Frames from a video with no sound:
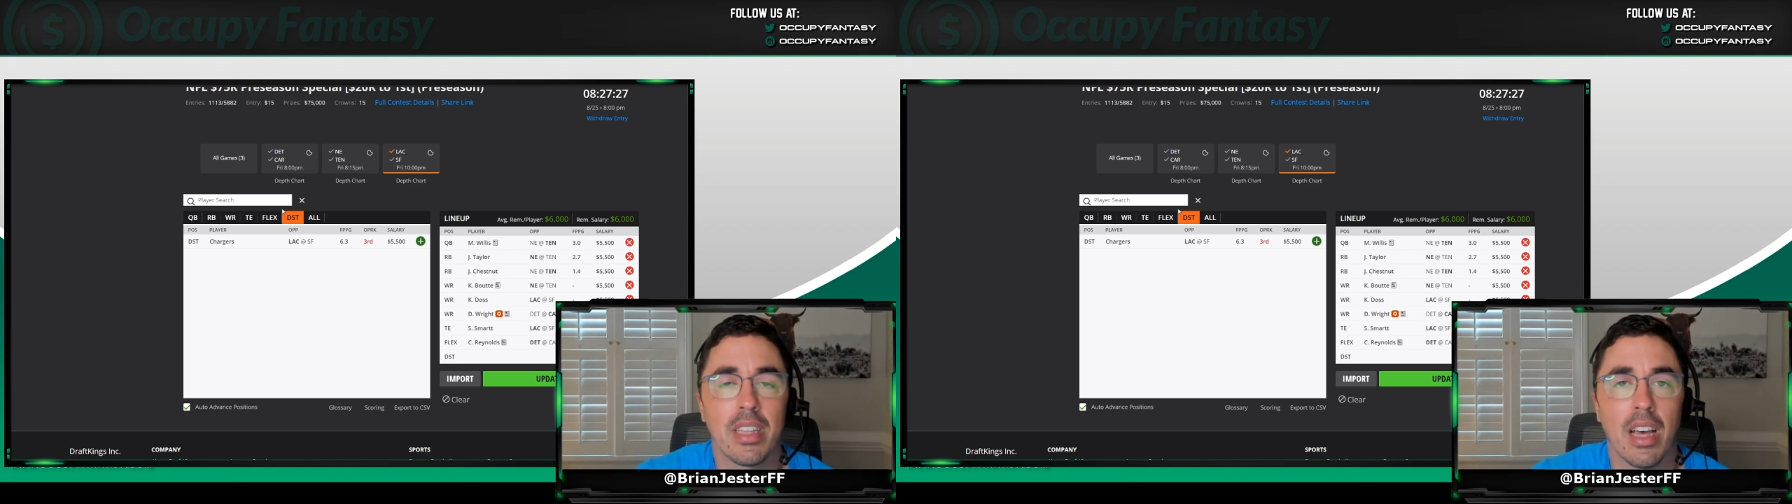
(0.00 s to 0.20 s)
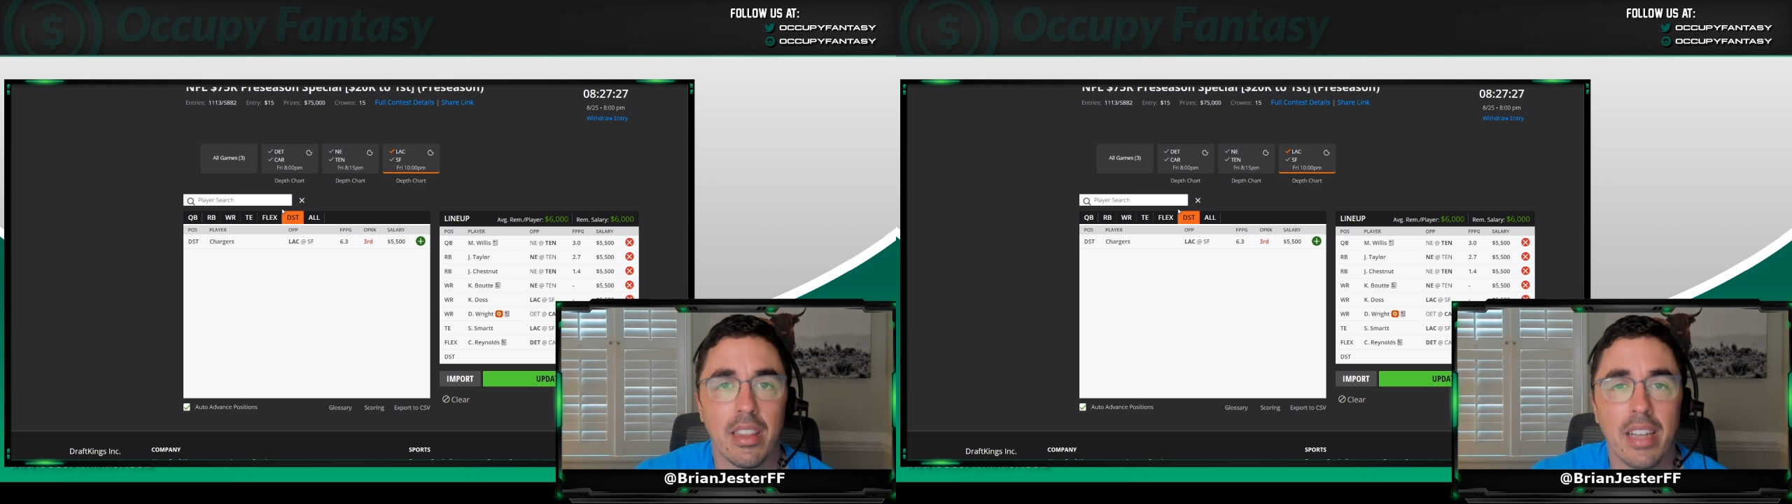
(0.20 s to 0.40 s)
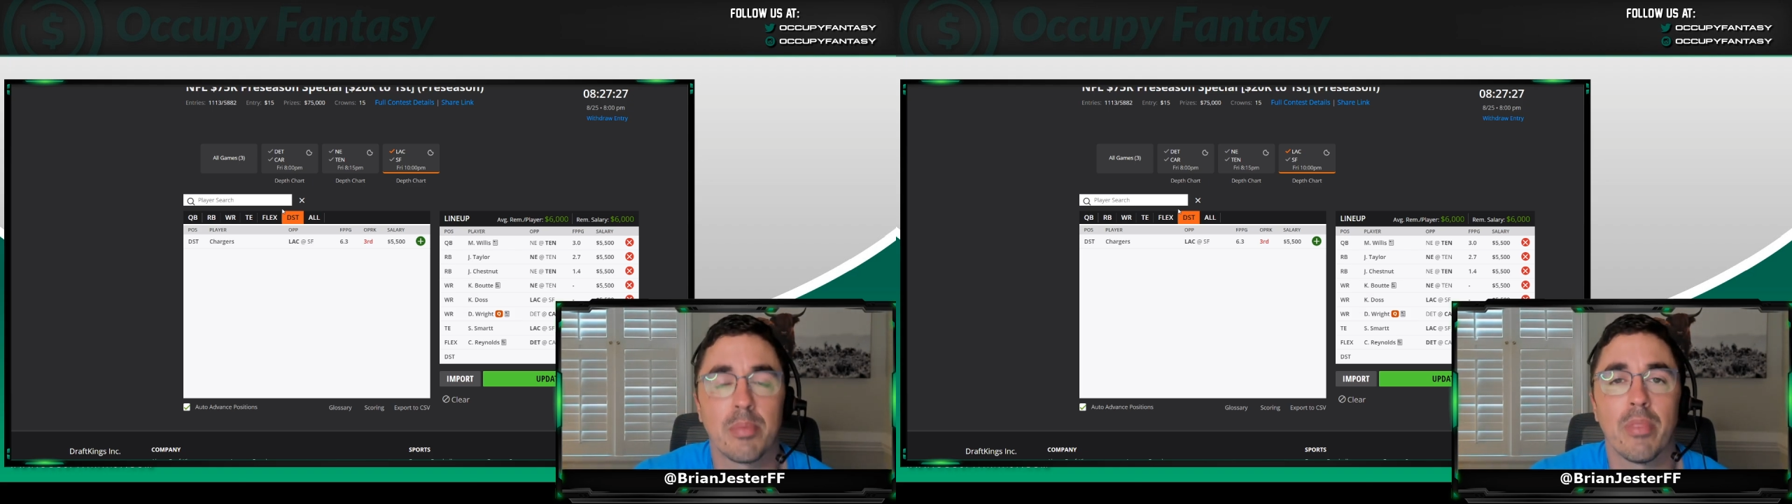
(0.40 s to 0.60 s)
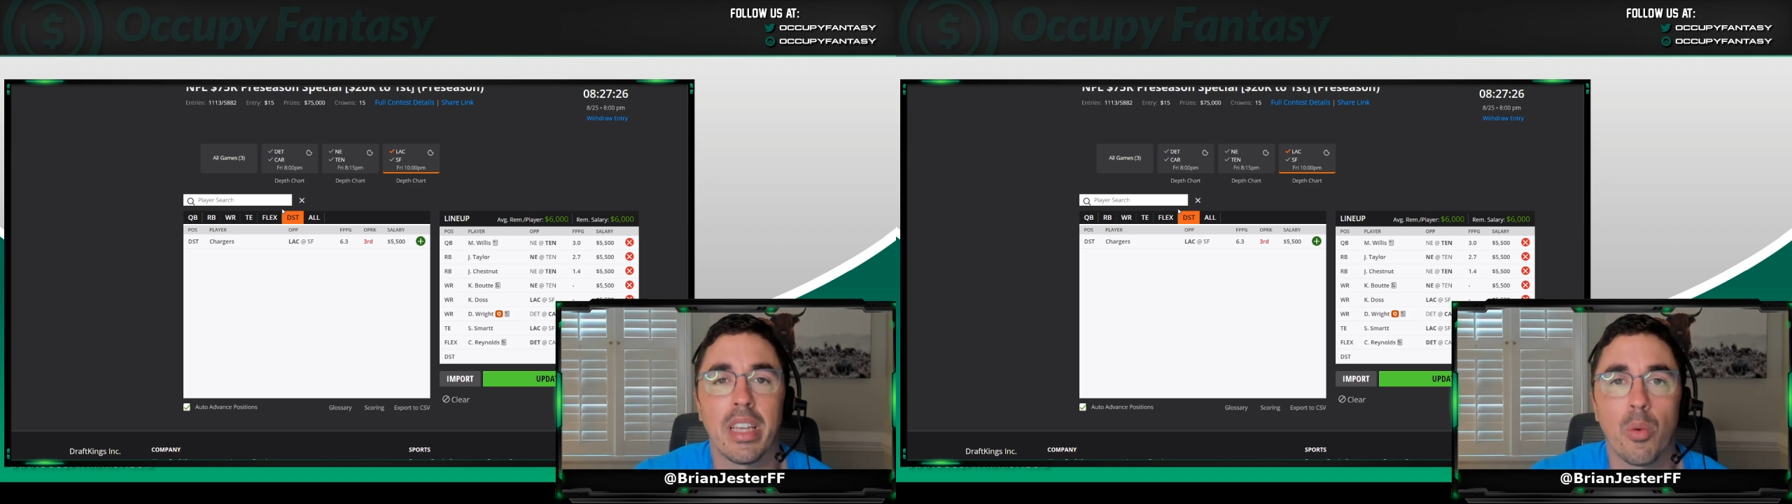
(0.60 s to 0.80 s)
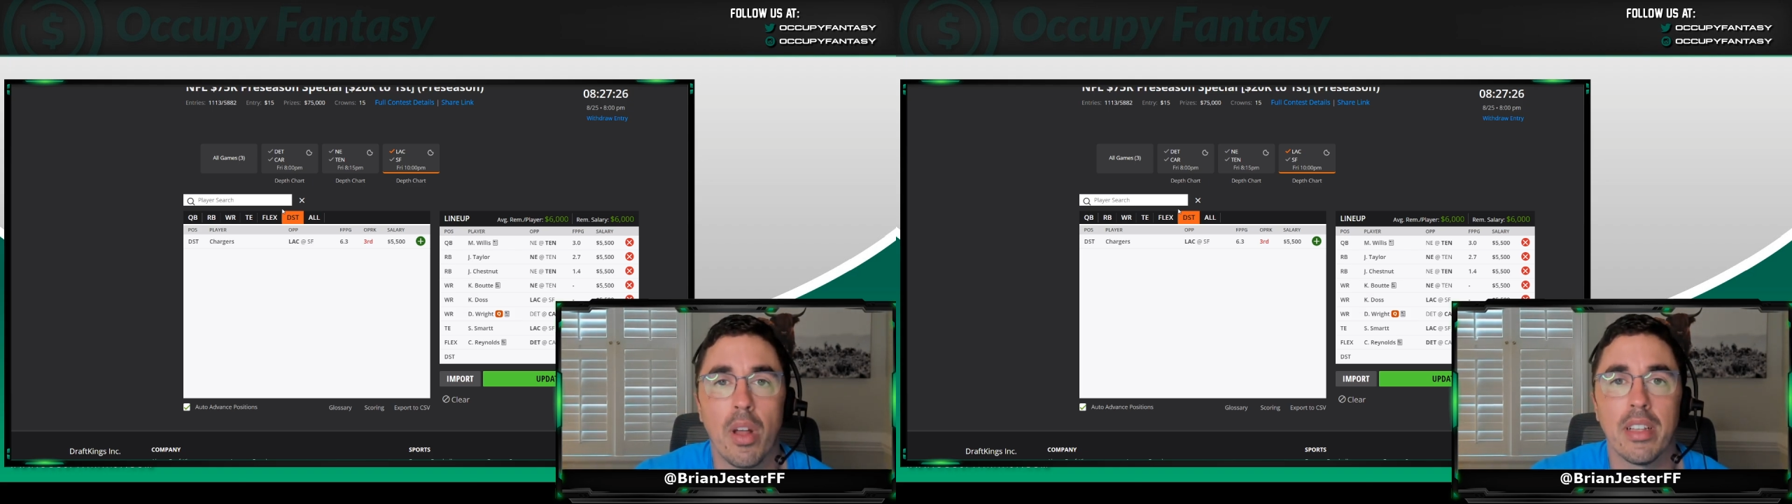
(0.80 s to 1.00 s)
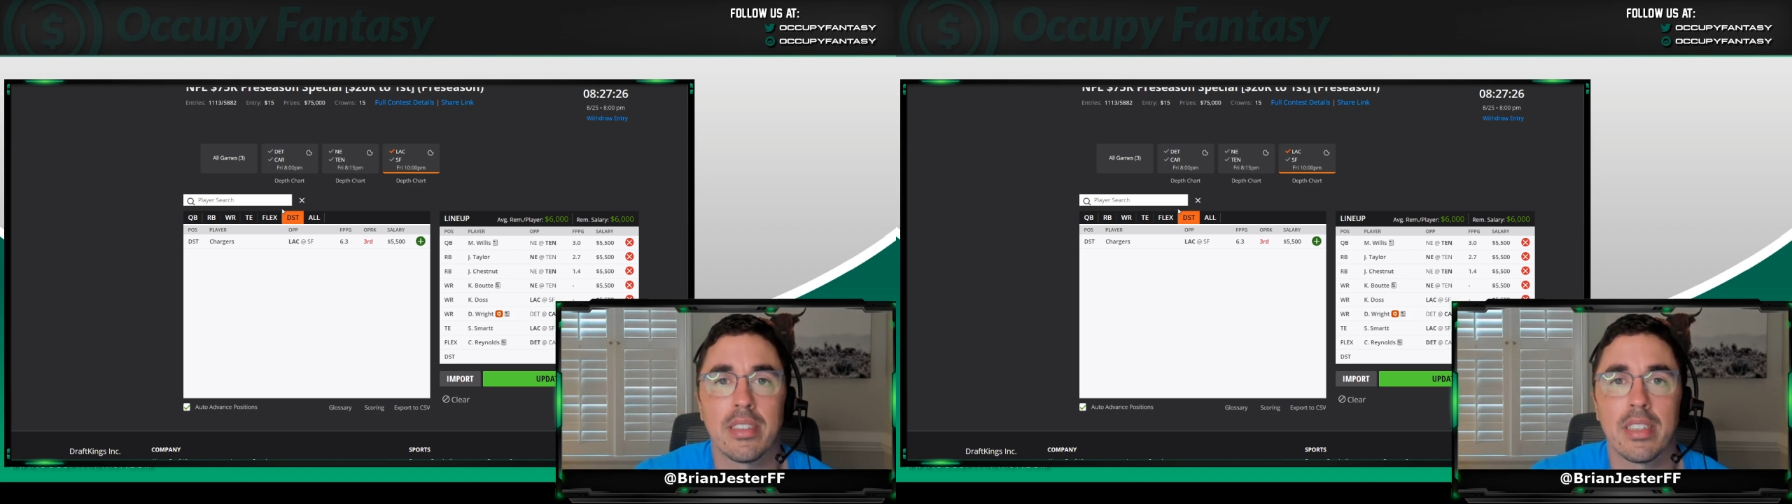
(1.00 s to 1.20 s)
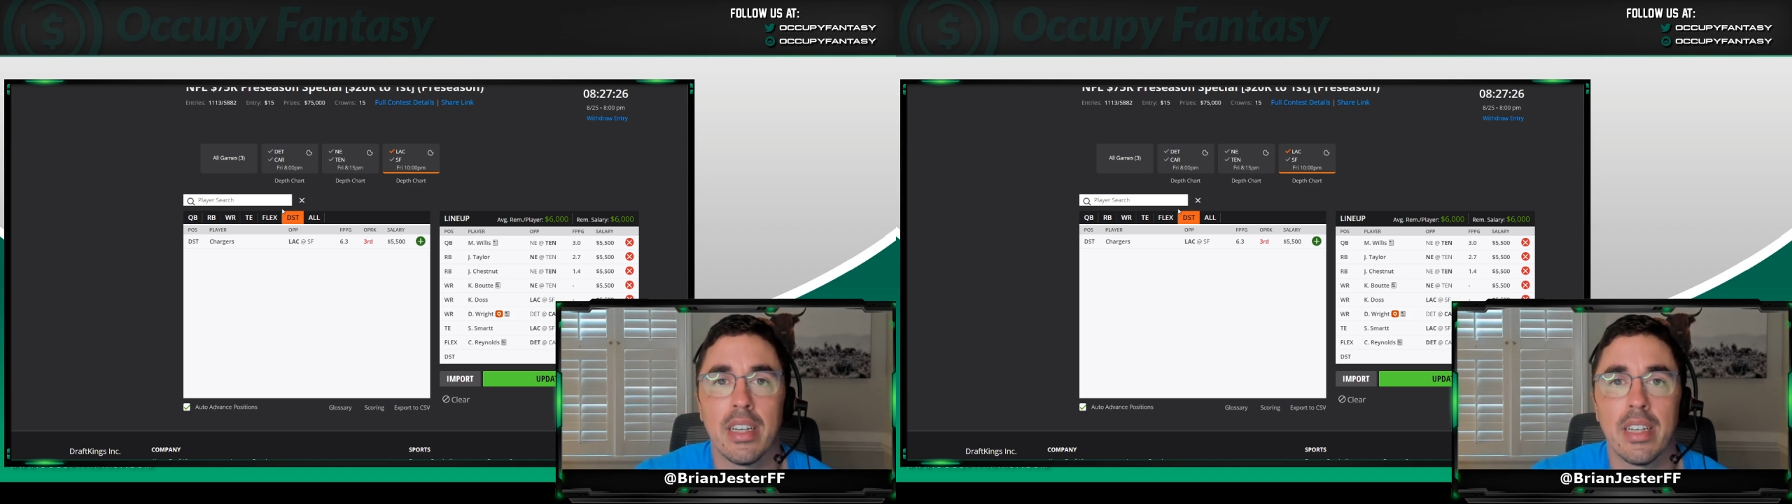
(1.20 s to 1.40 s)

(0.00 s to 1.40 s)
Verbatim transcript: unless Malik Willis